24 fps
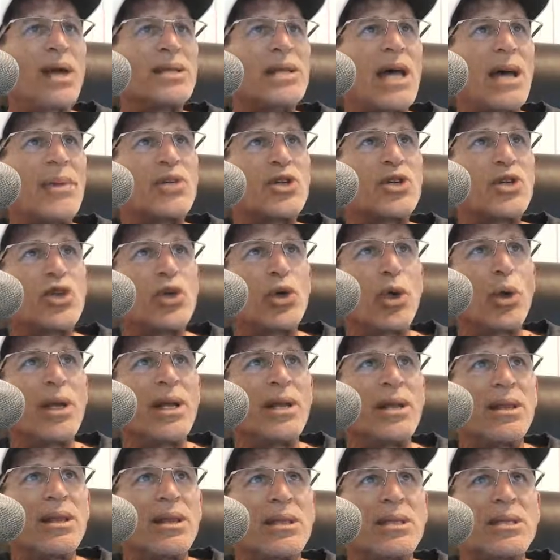I've
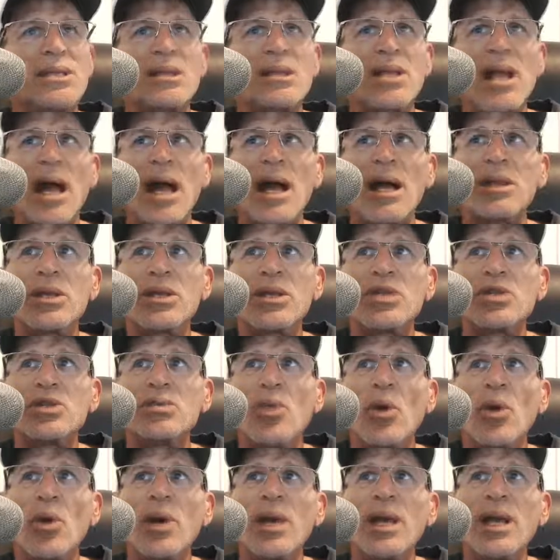shorted this stock this
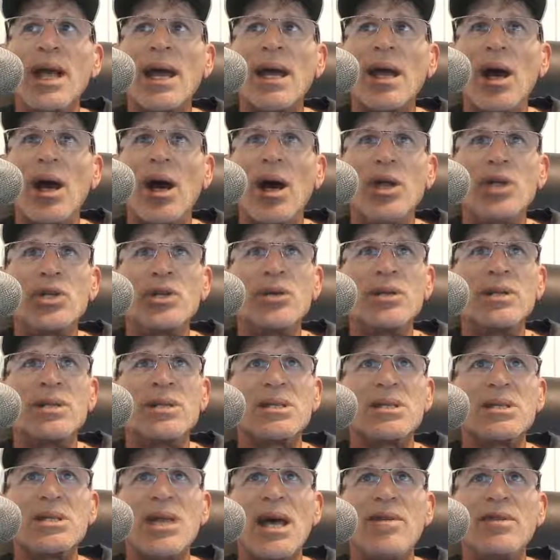morning at
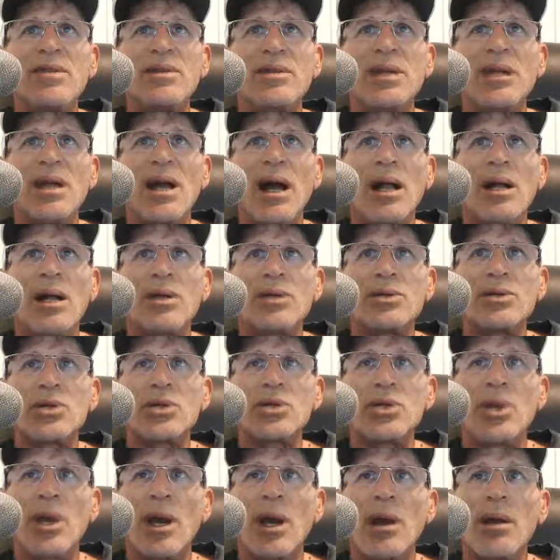$170 a
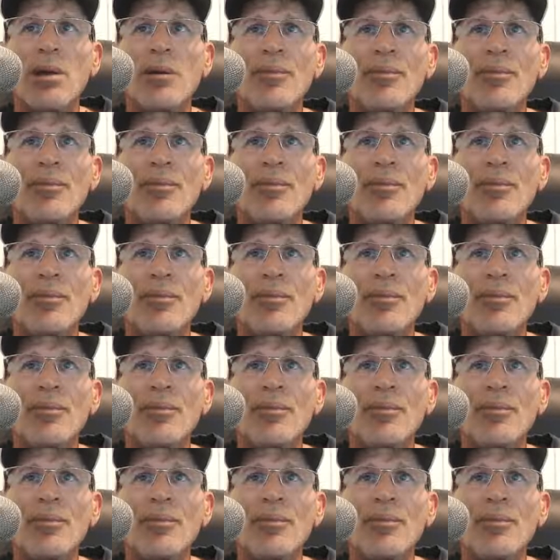share.